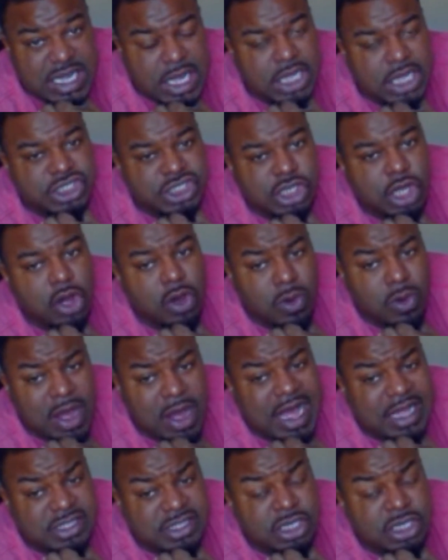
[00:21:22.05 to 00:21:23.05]
So
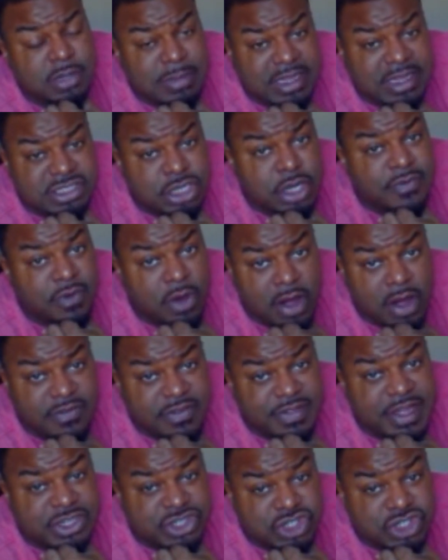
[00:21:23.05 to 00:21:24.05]
I took myself off of
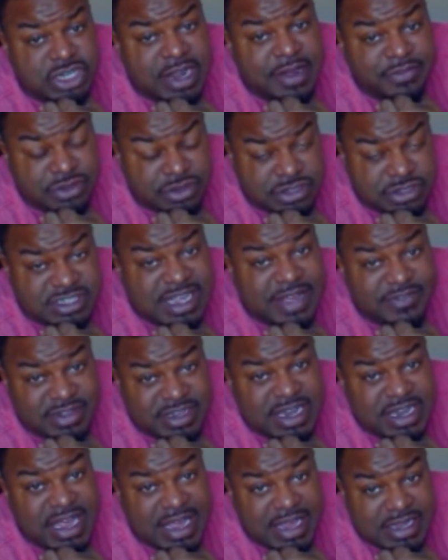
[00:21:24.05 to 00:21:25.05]
that shit after seven
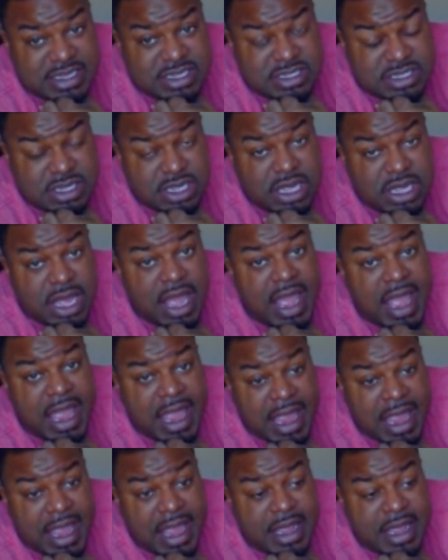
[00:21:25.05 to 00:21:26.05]
days
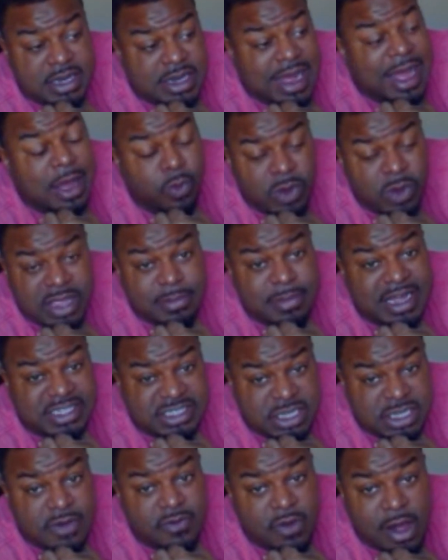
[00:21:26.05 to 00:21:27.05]
and I weaned
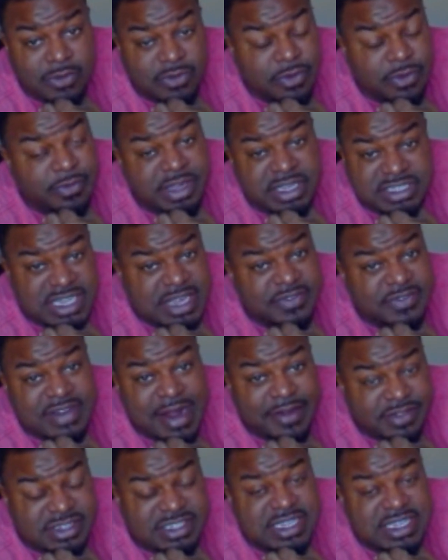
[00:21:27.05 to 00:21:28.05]
myself off of it because even
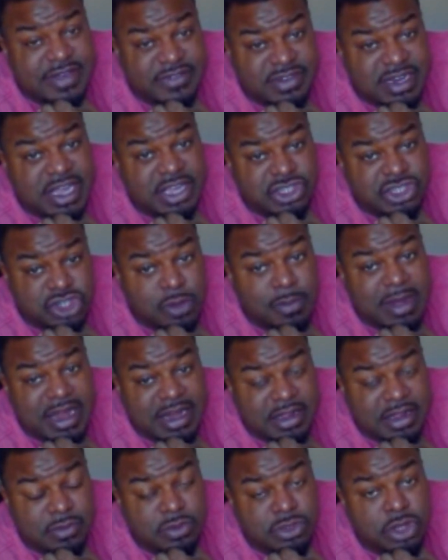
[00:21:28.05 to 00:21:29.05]
after seven days, your body
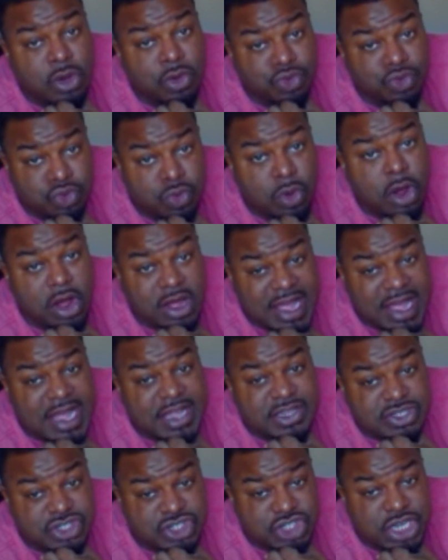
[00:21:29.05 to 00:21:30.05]
would go through all
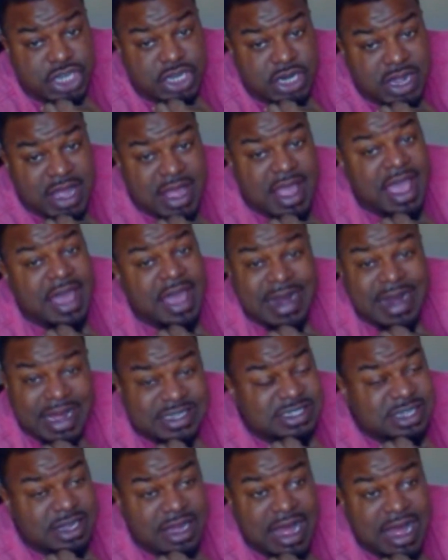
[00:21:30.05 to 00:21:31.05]
kinds of shit and I,
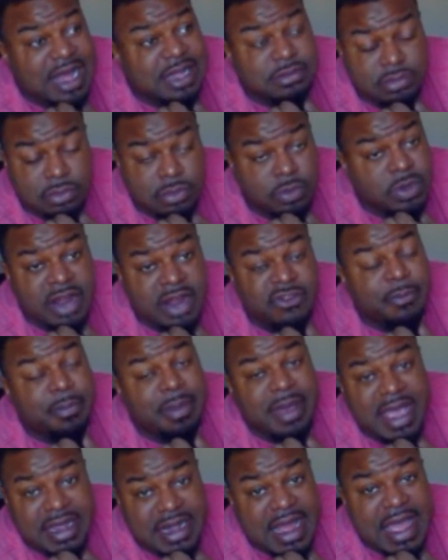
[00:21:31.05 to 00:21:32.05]
I whatever
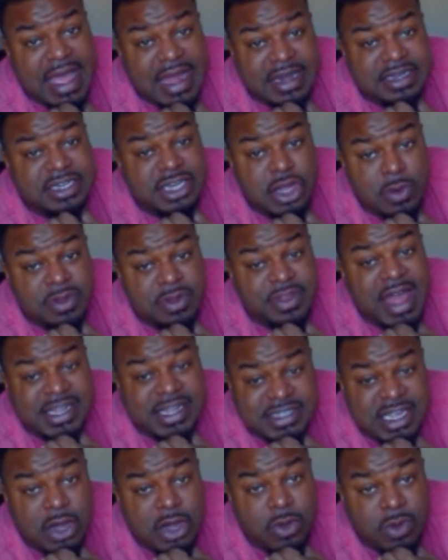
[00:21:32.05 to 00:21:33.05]
pain I had to deal with, I
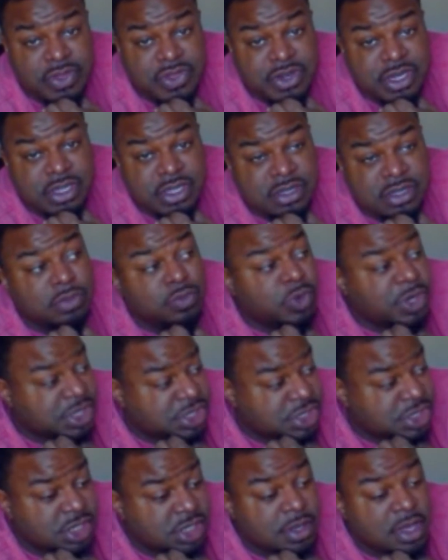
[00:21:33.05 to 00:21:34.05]
dealt with it and went
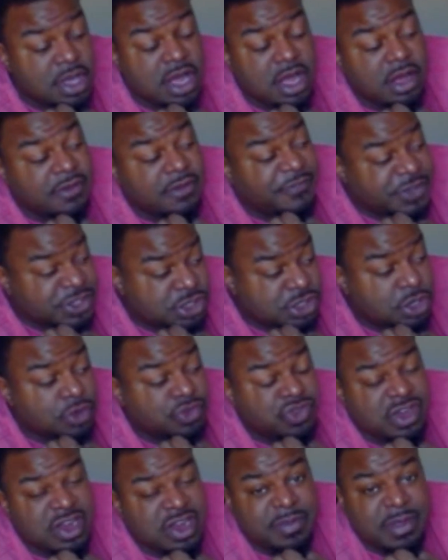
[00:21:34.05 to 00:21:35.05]
to physical
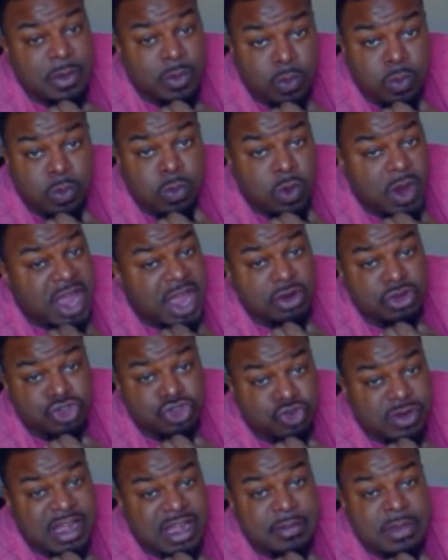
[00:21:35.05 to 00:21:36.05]
therapy, ran on
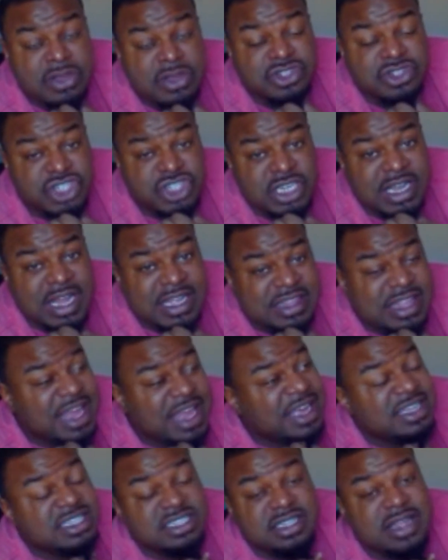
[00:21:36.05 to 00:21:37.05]
treadmills and shit like that.
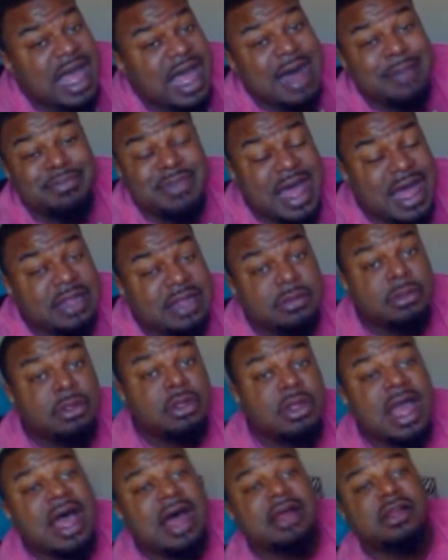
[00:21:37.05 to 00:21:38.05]
Cause I'm not,
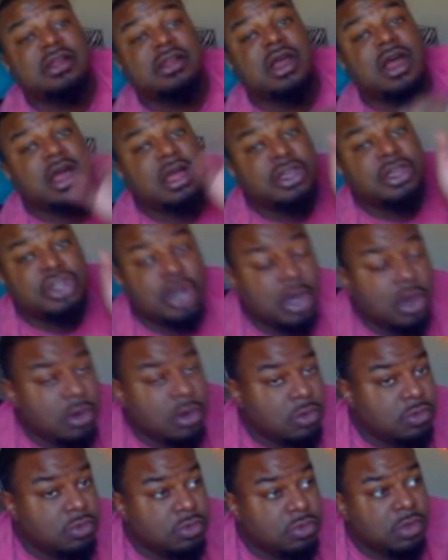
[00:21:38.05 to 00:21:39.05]
I, you
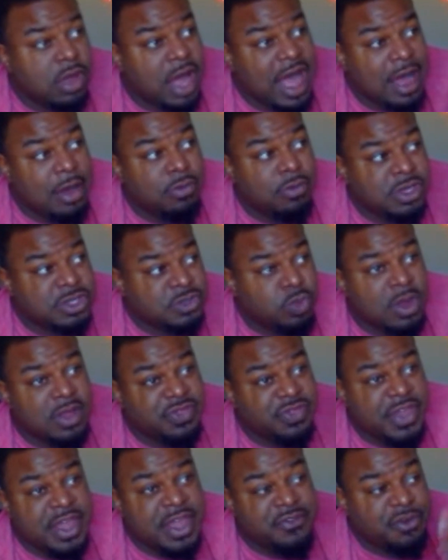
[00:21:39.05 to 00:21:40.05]
know, I was one
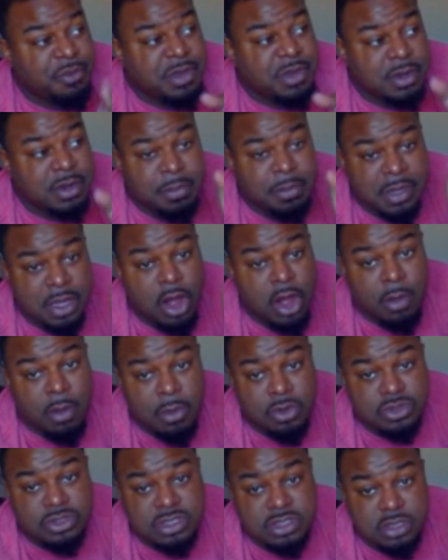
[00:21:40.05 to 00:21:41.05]
thing for me to be
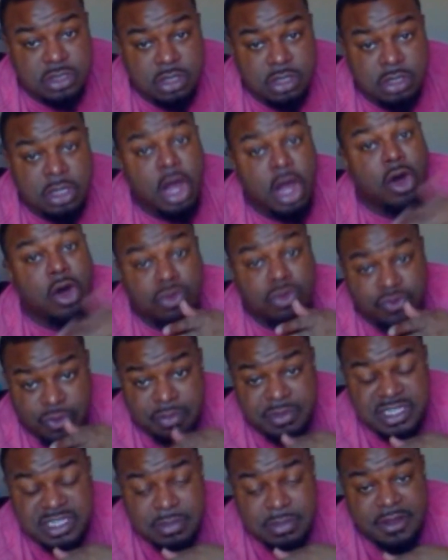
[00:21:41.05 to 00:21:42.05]
almost gone from
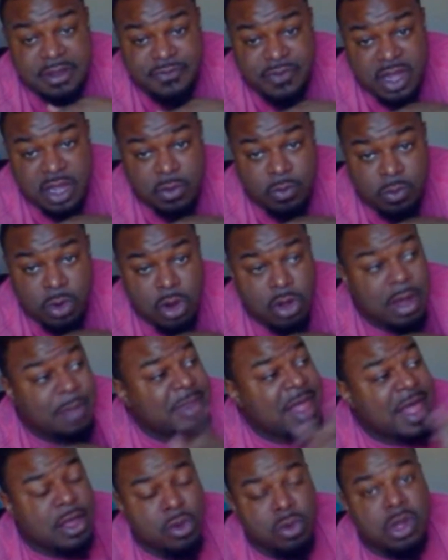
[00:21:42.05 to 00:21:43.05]
this motherfucking world. I'm
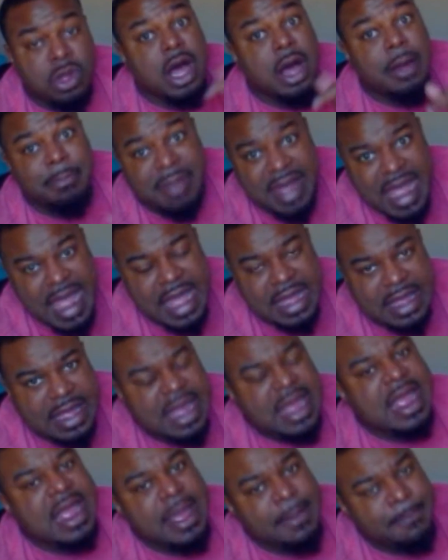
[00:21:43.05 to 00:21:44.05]
not gonna come back
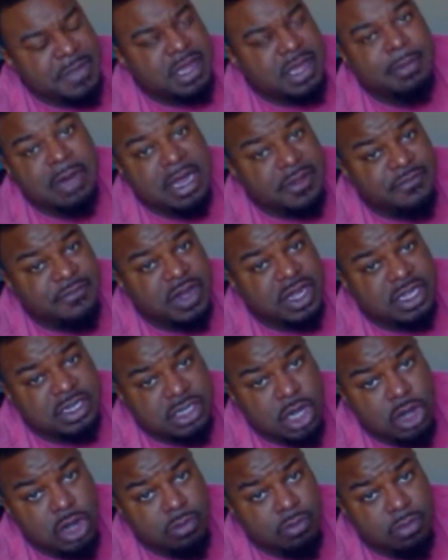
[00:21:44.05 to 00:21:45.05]
and be a motherfucking
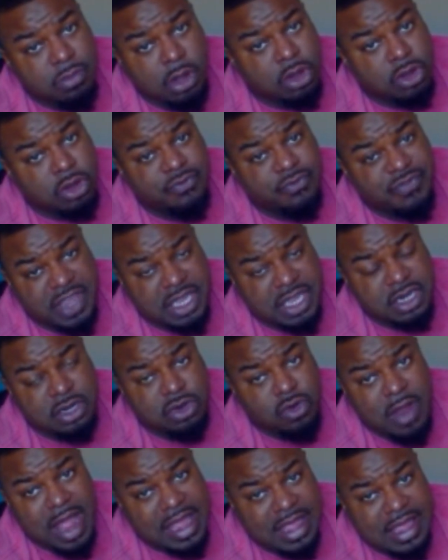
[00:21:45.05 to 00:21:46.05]
dope a fiend, a
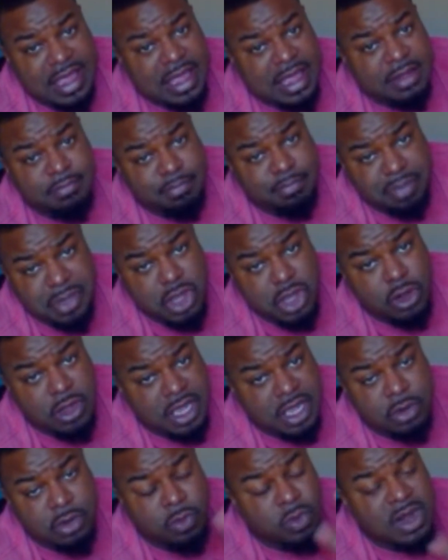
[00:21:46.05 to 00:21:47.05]
crackhead,
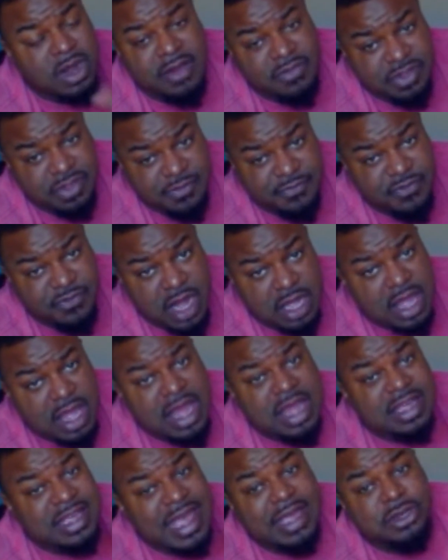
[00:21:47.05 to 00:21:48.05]
pillhead, or whatever the fuck.
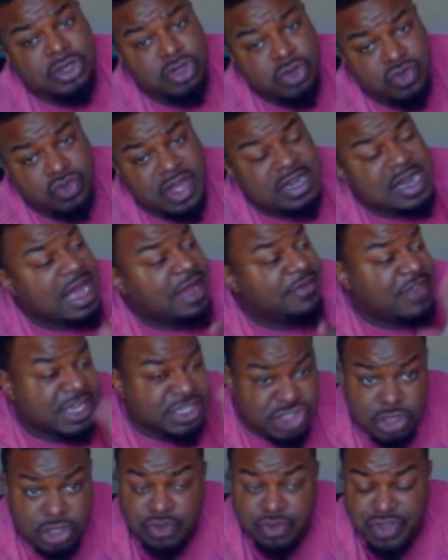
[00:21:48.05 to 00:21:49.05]
Can't do that. Now, that's
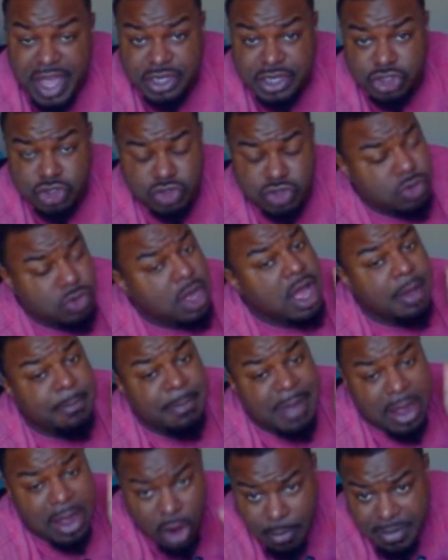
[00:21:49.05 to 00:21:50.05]
your thing to do, by
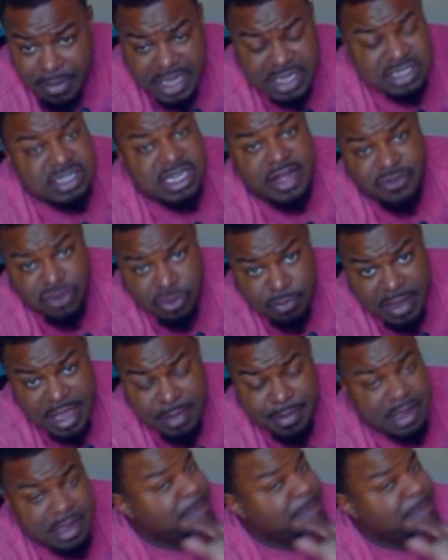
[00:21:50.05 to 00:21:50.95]
all means, love you, baby.